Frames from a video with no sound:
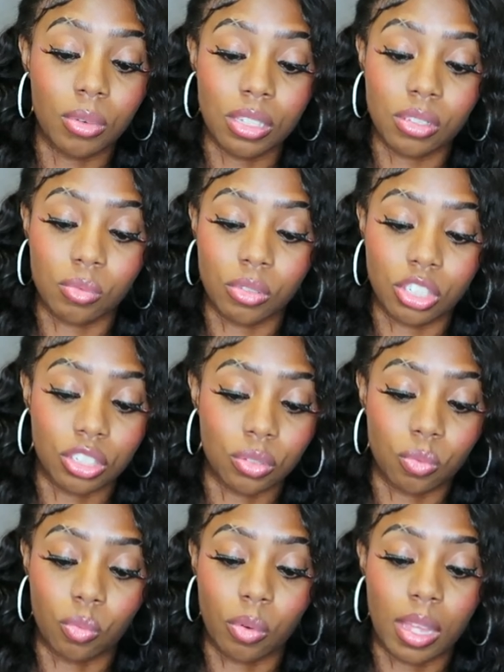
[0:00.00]
ones were
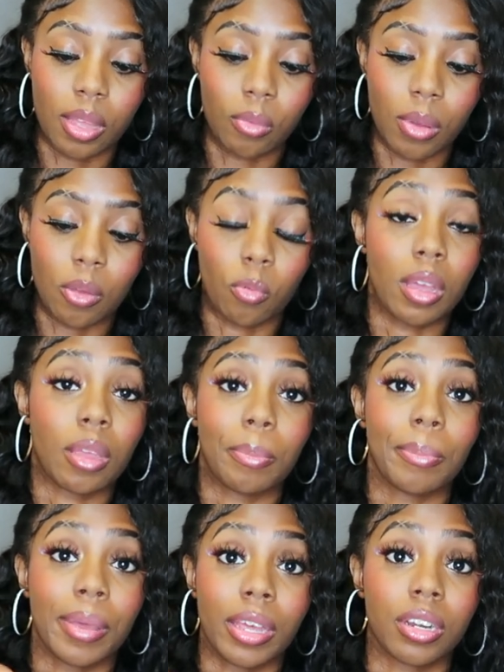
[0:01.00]
just way, way, way
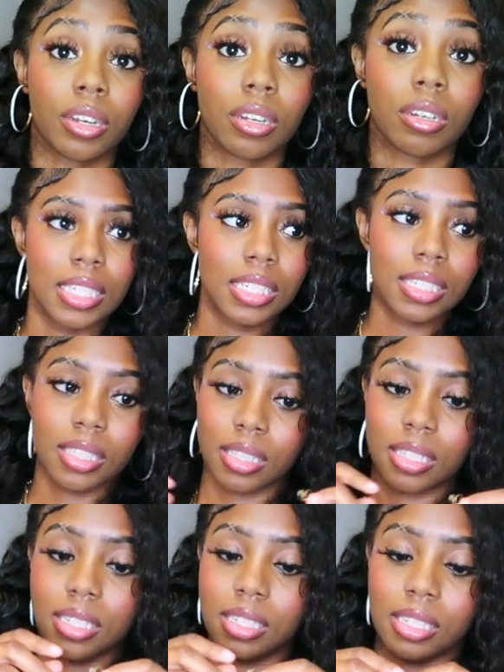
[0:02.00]
better. These,
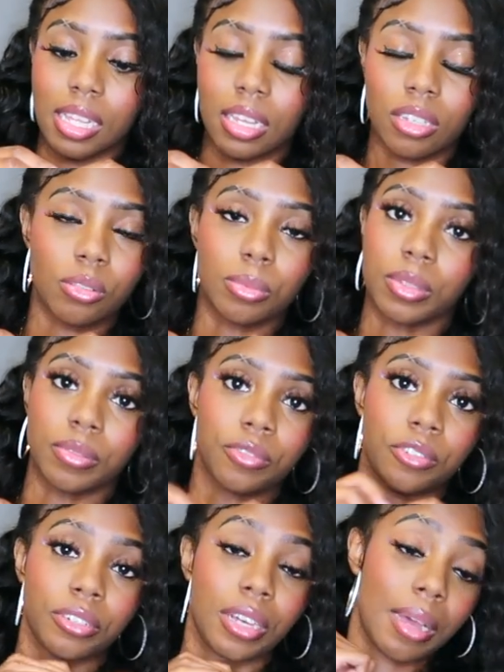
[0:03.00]
this is like aluminum
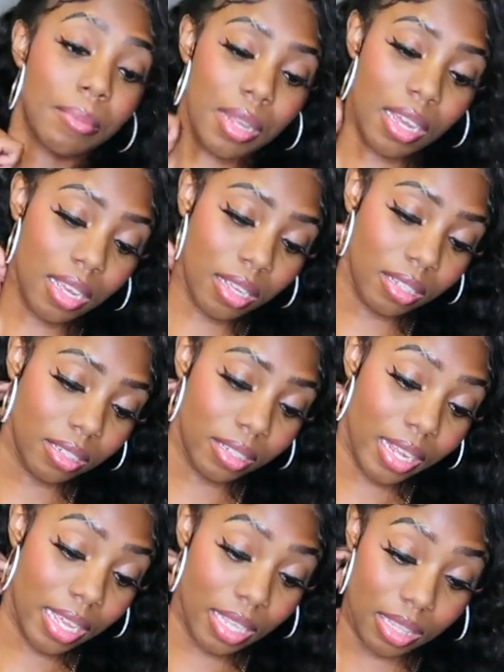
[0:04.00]
foil. I'm not
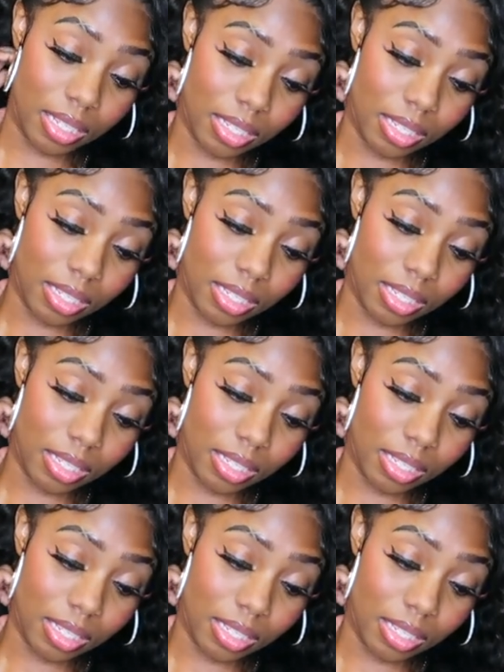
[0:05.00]
liking